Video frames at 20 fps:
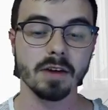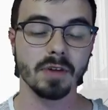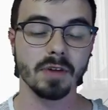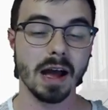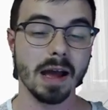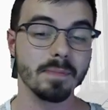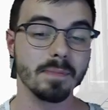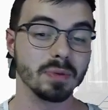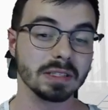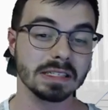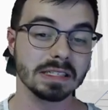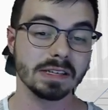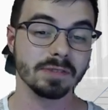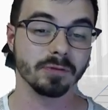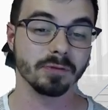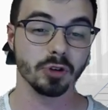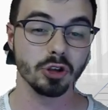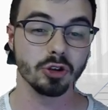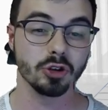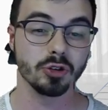I believe, for
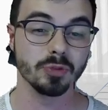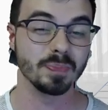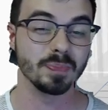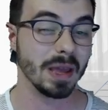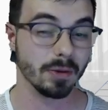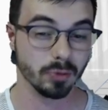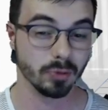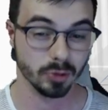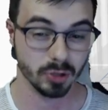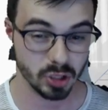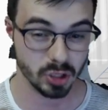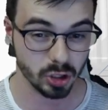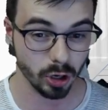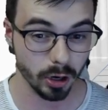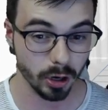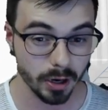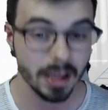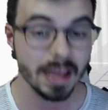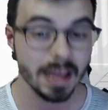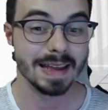you to be able to
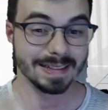start